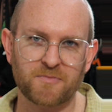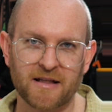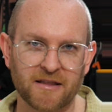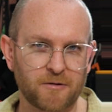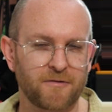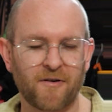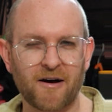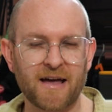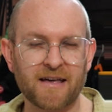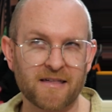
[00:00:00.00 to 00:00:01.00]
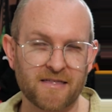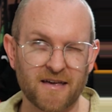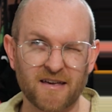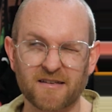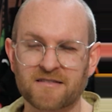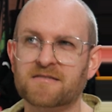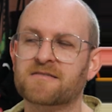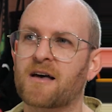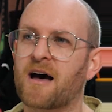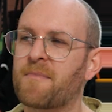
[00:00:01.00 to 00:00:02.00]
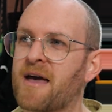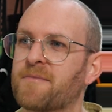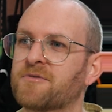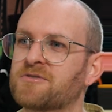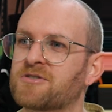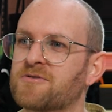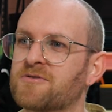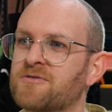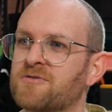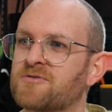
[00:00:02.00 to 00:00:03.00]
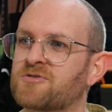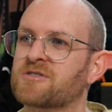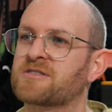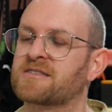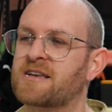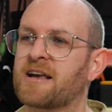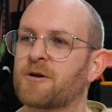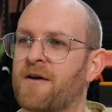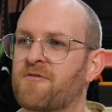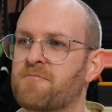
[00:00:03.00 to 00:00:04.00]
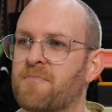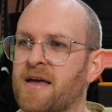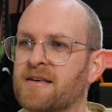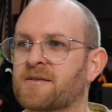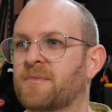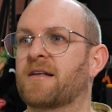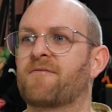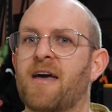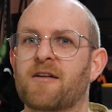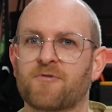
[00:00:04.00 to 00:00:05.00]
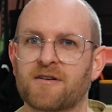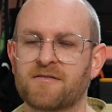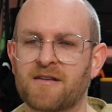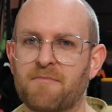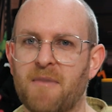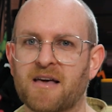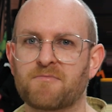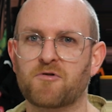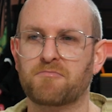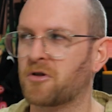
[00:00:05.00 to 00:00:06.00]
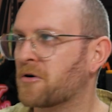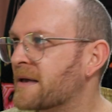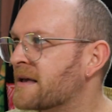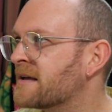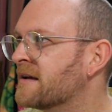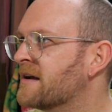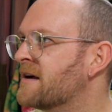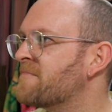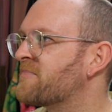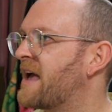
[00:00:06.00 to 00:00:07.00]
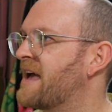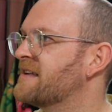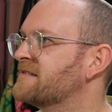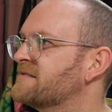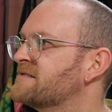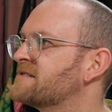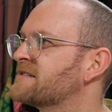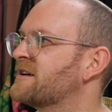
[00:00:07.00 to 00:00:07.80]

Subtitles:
By liquefying things, I'm able to just take it away from being something that I've handwritten and make it more blobby and